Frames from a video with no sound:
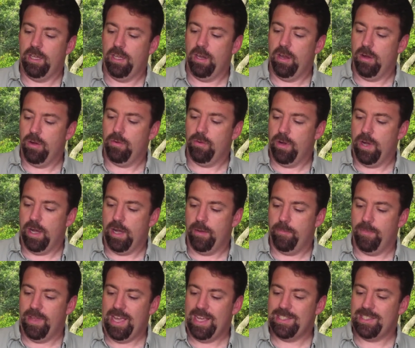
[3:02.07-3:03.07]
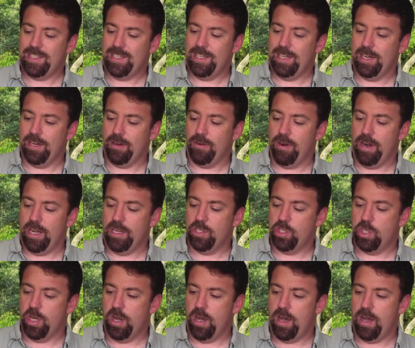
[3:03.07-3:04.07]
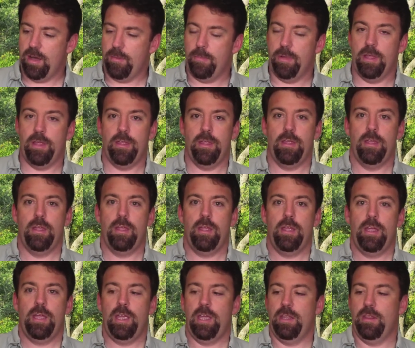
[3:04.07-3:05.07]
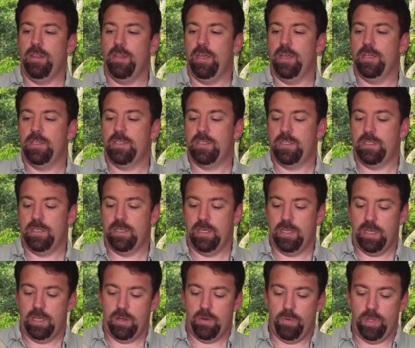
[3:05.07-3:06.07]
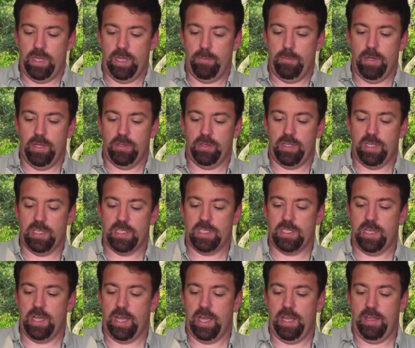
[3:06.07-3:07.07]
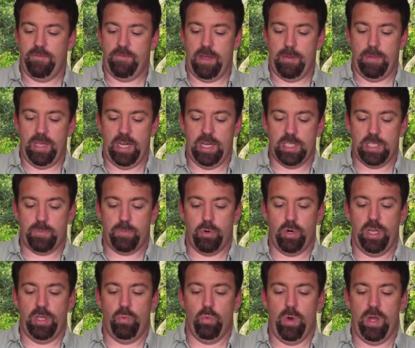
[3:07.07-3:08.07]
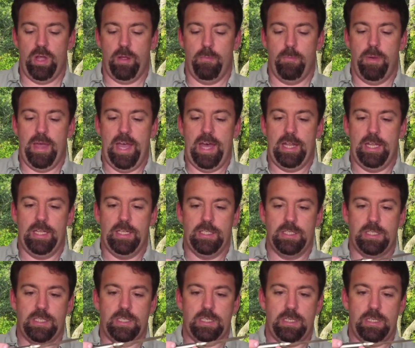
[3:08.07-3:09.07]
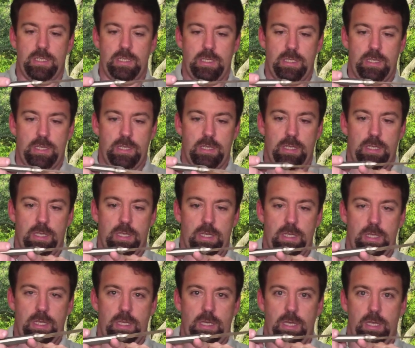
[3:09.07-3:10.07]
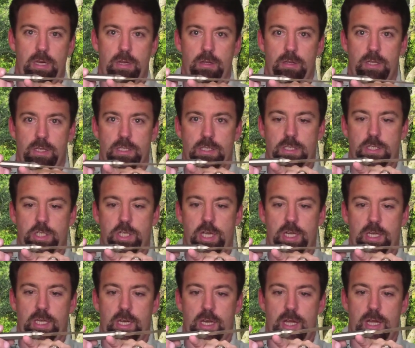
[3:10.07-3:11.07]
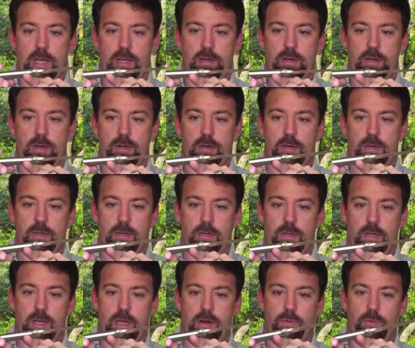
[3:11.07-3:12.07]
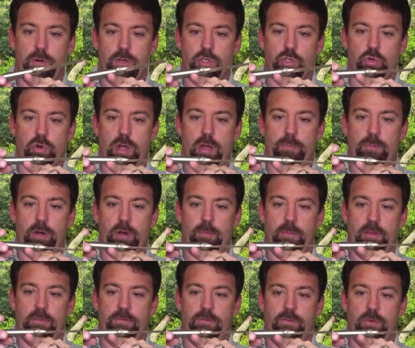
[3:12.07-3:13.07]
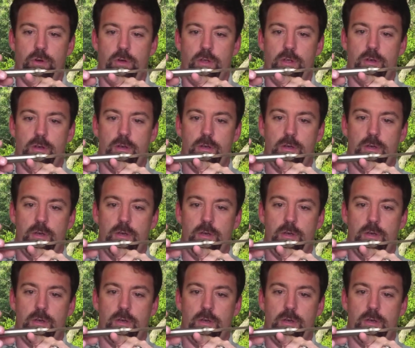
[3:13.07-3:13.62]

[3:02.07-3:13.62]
You know, um, ESEE did a great job in this when they built this knife. I mean, it's pretty well balanced. You know, let's check it out here. I don't want to drop it on my foot.